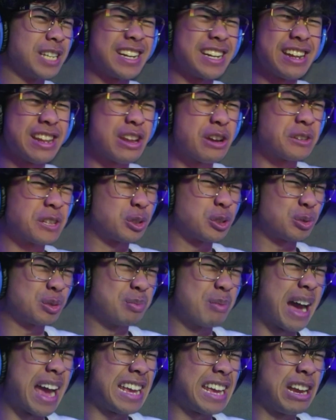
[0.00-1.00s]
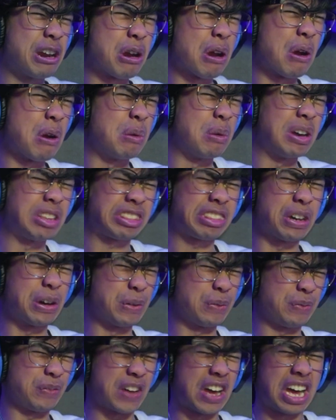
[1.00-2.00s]
I didn't know this was my hero. What
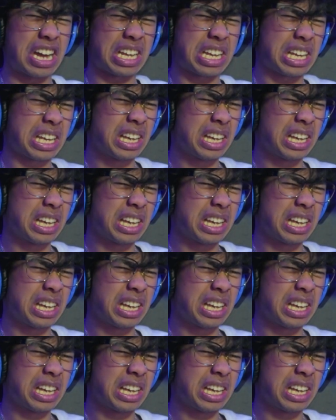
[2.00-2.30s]
the fuck?